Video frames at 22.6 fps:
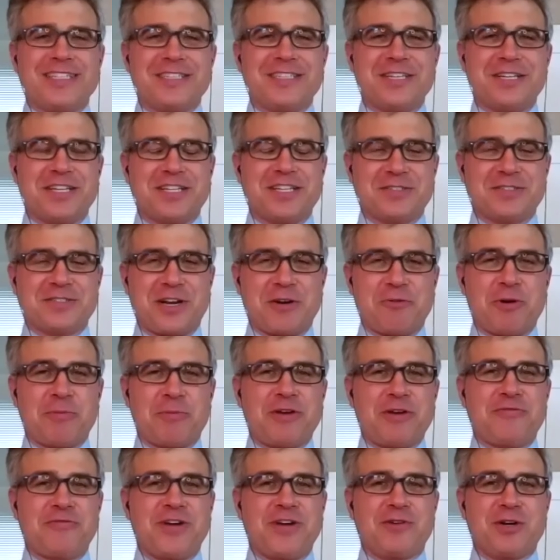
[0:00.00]
it's kind of one of my
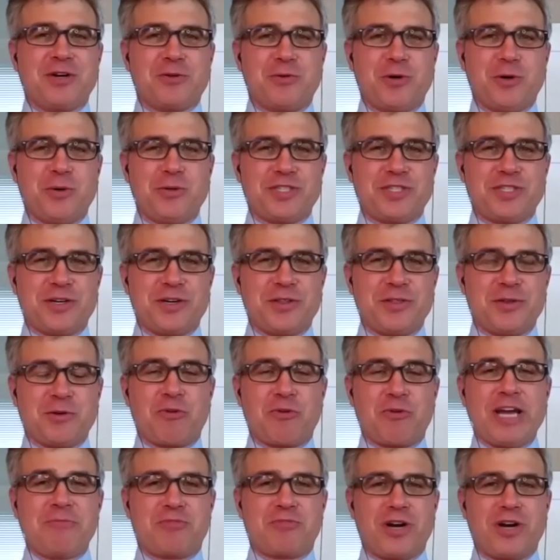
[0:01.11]
favorite quotes. The
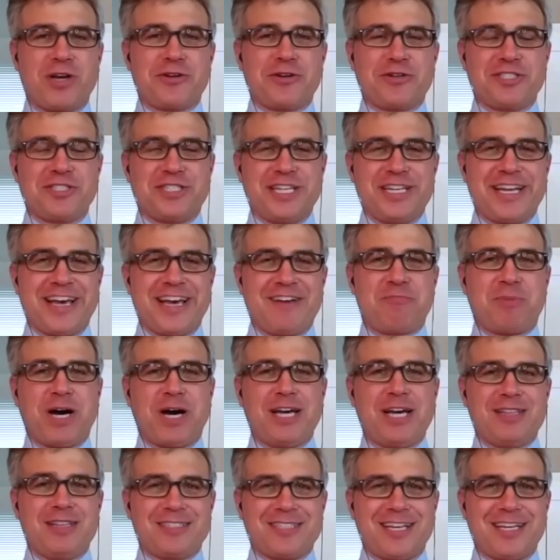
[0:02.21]
Wright brothers didn't have
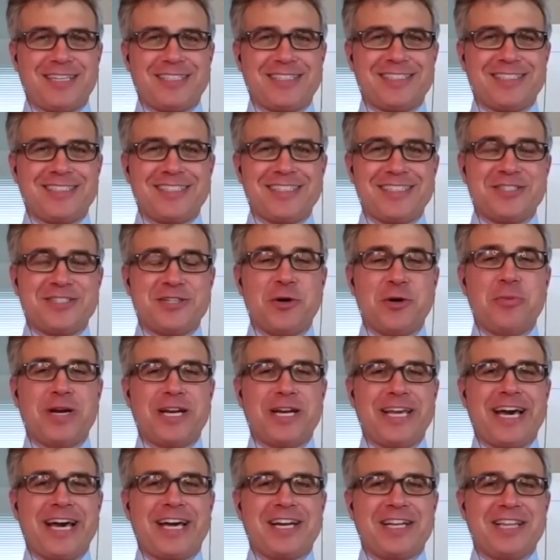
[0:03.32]
pilot's licenses. Nobody
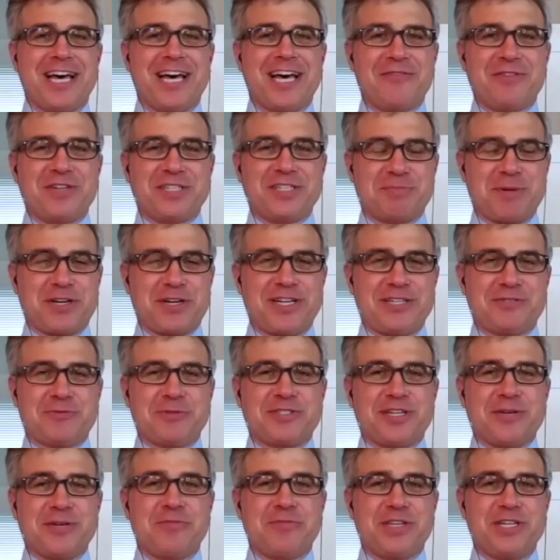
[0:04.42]
had a lot of experience with
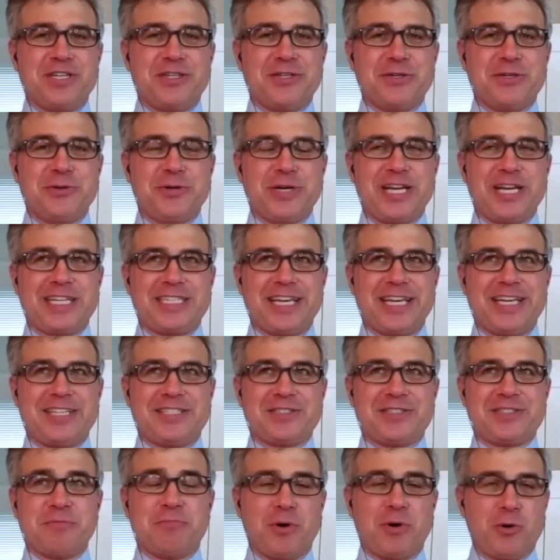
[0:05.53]
something new, and it takes a
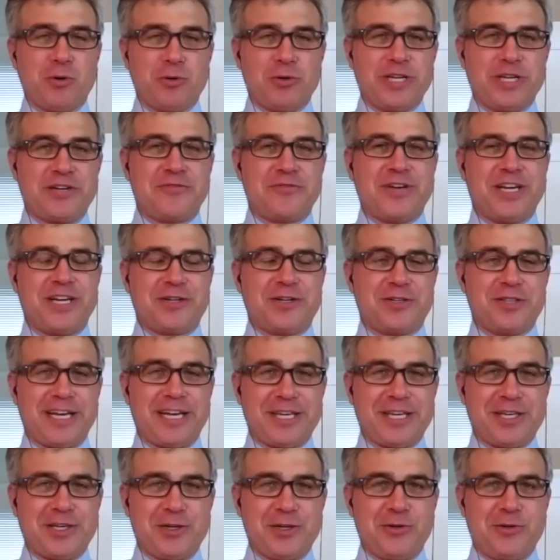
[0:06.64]
bold innovator like
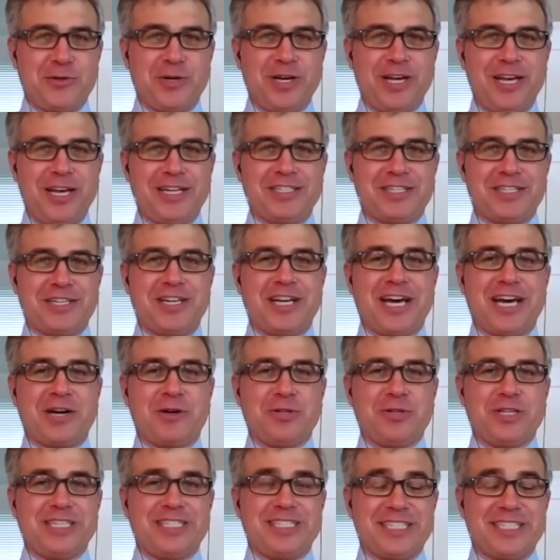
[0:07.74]
you to not
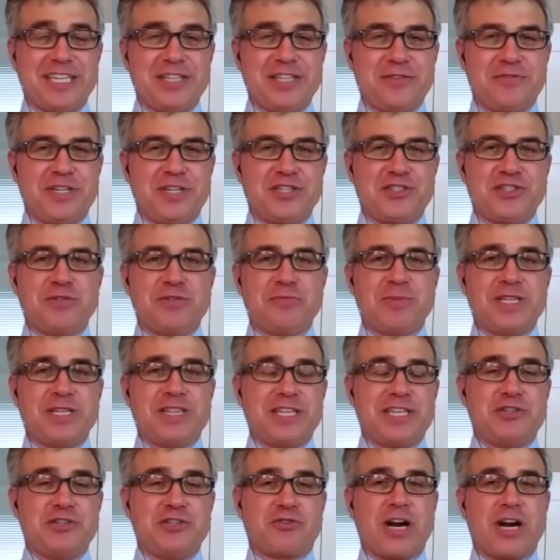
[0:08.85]
only see the vision, but then
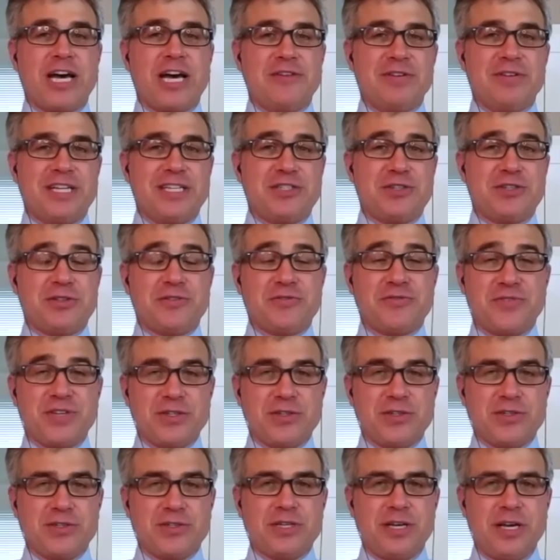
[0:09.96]
drive it into the
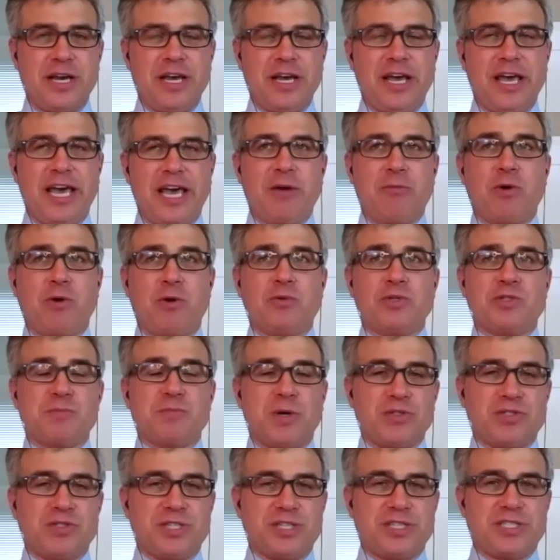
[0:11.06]
field. And what was
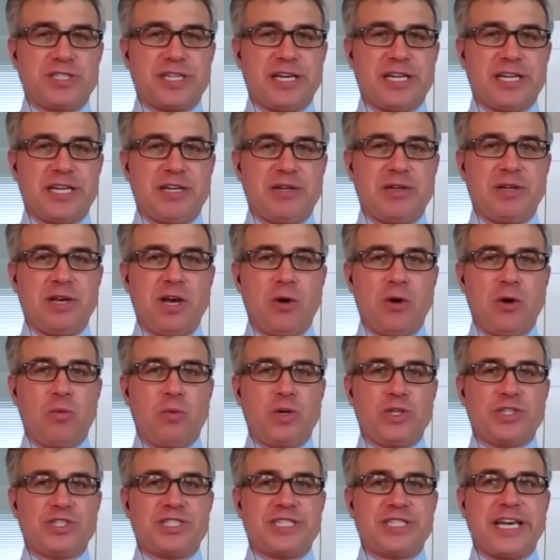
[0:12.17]
most exciting
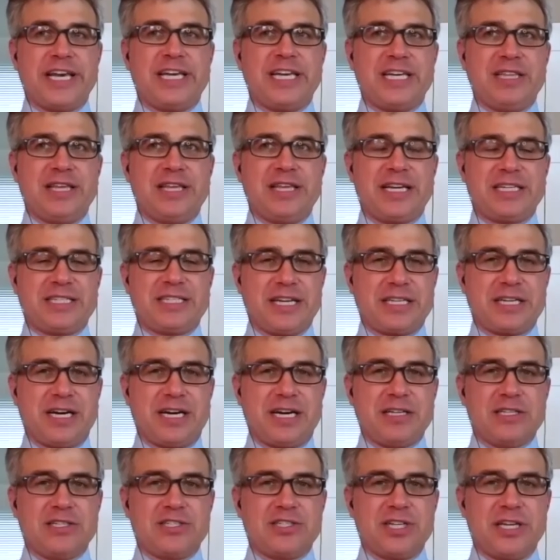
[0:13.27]
was taking that
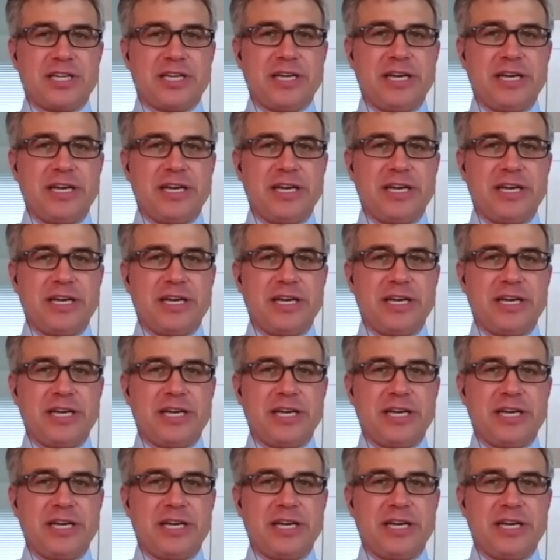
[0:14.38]
technology